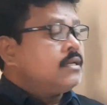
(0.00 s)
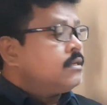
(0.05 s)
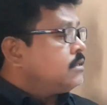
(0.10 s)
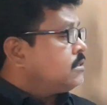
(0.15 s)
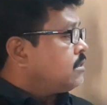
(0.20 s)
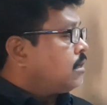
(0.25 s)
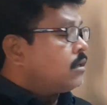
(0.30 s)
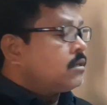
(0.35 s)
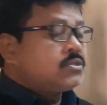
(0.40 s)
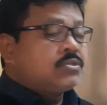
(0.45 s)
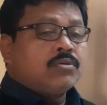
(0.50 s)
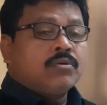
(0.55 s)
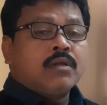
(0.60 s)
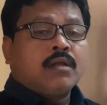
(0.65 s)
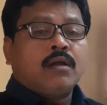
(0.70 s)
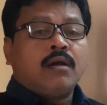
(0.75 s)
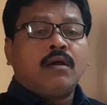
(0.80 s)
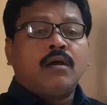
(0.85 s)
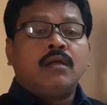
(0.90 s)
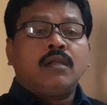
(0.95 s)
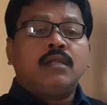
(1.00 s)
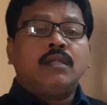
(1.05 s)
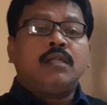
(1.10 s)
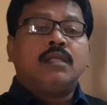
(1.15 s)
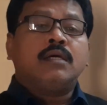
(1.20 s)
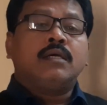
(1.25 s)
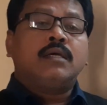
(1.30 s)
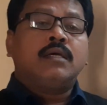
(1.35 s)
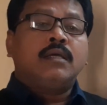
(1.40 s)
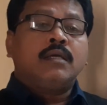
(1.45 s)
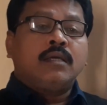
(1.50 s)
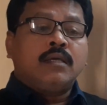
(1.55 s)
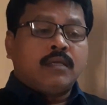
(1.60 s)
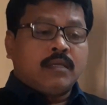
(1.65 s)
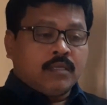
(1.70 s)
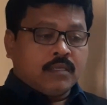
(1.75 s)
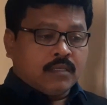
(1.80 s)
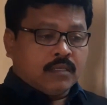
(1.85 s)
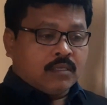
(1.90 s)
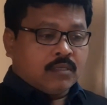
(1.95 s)
He's also called
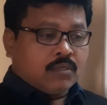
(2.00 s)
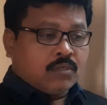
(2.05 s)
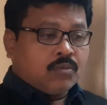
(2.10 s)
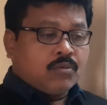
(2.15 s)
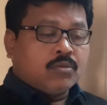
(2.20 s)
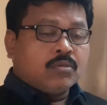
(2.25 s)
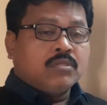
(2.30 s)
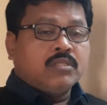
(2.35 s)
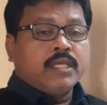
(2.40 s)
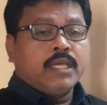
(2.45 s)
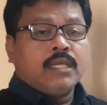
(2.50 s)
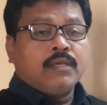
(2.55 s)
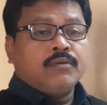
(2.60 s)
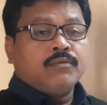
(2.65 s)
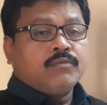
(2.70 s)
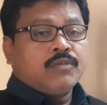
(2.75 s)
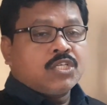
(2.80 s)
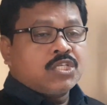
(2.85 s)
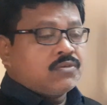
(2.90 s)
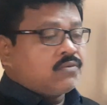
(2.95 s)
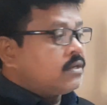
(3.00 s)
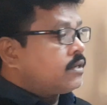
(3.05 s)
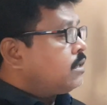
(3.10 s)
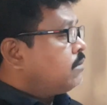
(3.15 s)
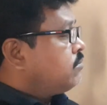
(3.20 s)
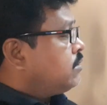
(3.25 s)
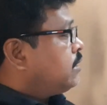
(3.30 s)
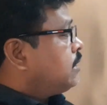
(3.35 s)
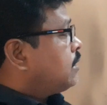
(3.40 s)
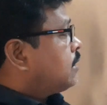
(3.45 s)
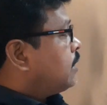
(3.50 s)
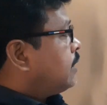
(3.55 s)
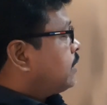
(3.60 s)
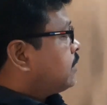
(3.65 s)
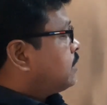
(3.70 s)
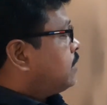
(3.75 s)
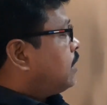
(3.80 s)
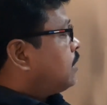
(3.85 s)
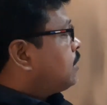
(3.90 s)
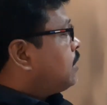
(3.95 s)
Gurudev, Vishwakavi,
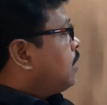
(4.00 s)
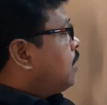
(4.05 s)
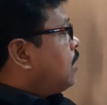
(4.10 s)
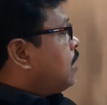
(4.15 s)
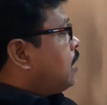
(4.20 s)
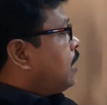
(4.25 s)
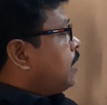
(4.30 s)
like that.